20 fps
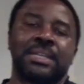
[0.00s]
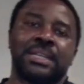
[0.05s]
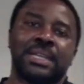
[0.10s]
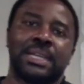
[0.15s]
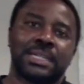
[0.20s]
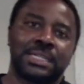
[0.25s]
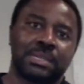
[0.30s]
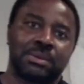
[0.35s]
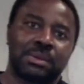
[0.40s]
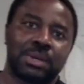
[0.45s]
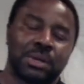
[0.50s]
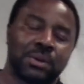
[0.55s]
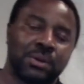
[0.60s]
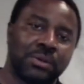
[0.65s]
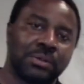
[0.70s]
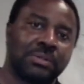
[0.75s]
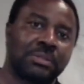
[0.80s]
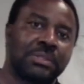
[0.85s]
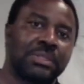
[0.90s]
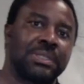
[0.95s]
Yes, they were
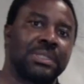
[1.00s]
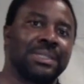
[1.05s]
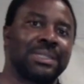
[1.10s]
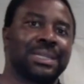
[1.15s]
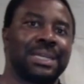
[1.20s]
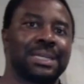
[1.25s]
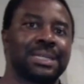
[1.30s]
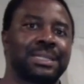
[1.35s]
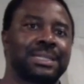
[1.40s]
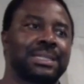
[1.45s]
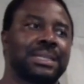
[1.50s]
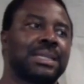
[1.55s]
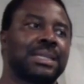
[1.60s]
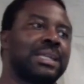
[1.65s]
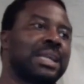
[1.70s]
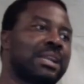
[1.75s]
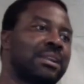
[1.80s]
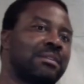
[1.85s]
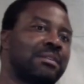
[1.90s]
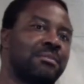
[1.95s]
old. Yes, they
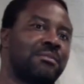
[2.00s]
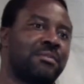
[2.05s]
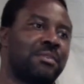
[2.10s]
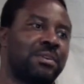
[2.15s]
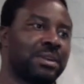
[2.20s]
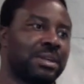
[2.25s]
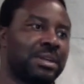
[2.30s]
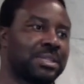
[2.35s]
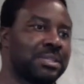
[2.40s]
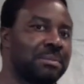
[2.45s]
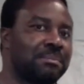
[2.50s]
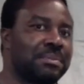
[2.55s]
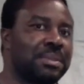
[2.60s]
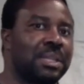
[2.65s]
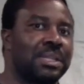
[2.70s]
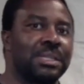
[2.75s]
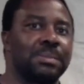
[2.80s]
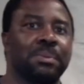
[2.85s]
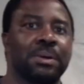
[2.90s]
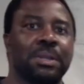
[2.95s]
kind of forgot some
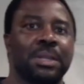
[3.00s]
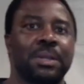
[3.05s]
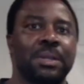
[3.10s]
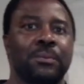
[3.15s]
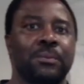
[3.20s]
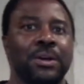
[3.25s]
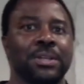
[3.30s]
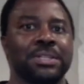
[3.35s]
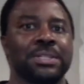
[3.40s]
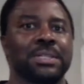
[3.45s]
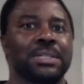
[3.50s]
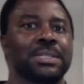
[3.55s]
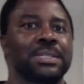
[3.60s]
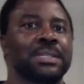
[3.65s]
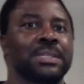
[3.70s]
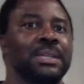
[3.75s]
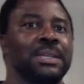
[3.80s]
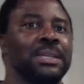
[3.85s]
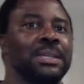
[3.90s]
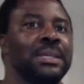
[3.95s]
things, but it wasn't
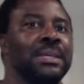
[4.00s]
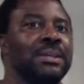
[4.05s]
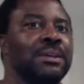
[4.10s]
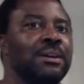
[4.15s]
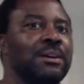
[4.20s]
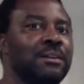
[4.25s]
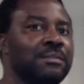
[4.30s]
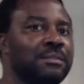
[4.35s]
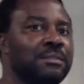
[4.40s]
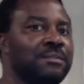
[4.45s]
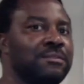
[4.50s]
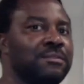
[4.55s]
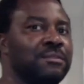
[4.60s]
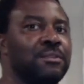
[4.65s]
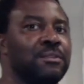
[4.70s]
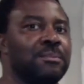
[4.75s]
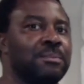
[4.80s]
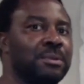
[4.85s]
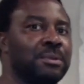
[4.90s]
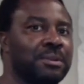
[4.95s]
of the
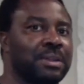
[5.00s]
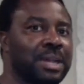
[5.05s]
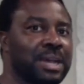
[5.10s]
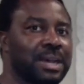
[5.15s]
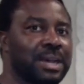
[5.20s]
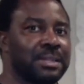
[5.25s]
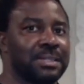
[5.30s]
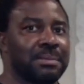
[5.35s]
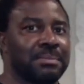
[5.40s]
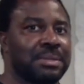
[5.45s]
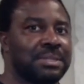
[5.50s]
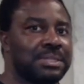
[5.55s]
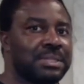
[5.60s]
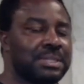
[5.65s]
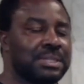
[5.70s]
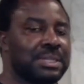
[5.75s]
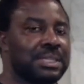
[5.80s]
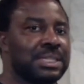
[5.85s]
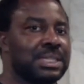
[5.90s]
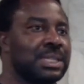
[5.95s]
full-blown Alzheimer's
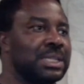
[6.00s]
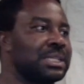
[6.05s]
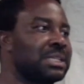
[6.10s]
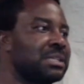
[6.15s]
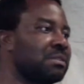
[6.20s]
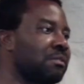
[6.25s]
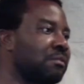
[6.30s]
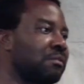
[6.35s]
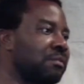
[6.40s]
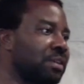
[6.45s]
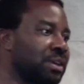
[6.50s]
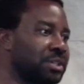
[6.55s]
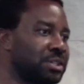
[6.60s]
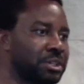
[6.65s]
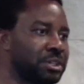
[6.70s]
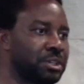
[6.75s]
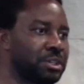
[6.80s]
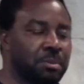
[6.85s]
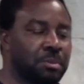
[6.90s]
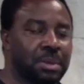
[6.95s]
disease. They still
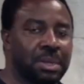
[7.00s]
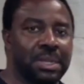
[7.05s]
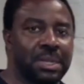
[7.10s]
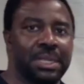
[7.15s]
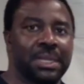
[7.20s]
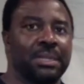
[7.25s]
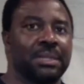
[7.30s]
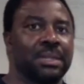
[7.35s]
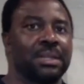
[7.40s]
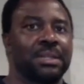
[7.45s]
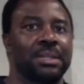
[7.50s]
function normally.